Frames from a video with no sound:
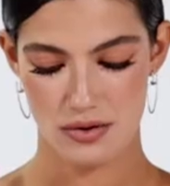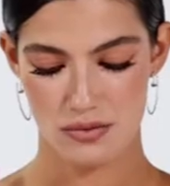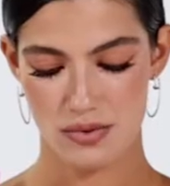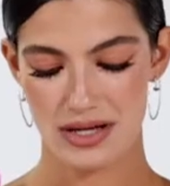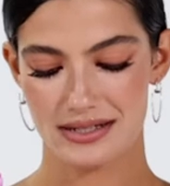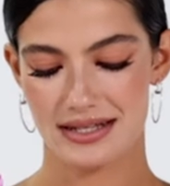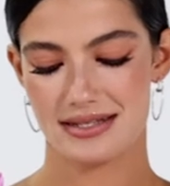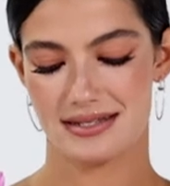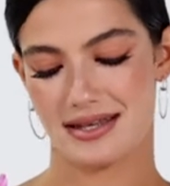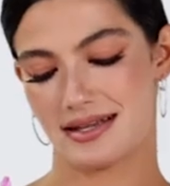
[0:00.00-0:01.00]
What
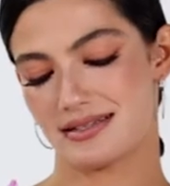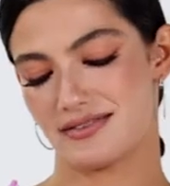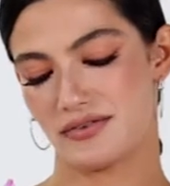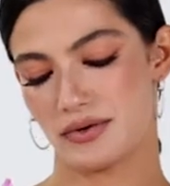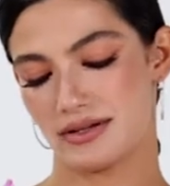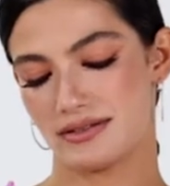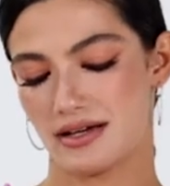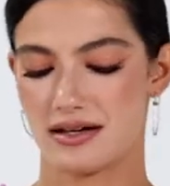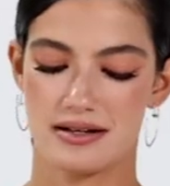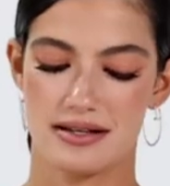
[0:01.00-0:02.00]
is next for
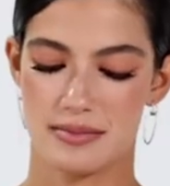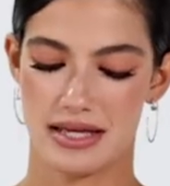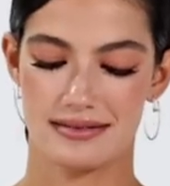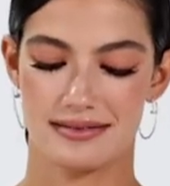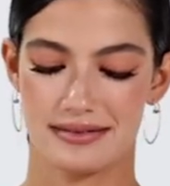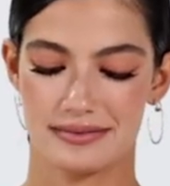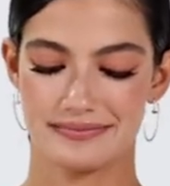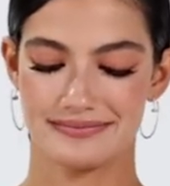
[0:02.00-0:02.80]
Tara Emad?